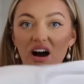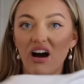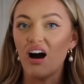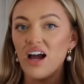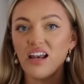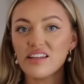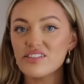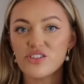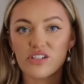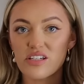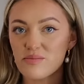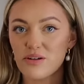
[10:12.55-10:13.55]
I like this
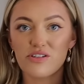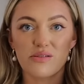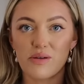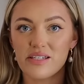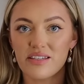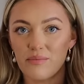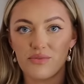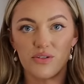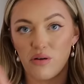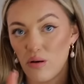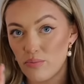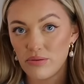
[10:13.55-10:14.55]
just as much as my Skims
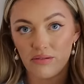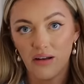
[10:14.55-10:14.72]
top.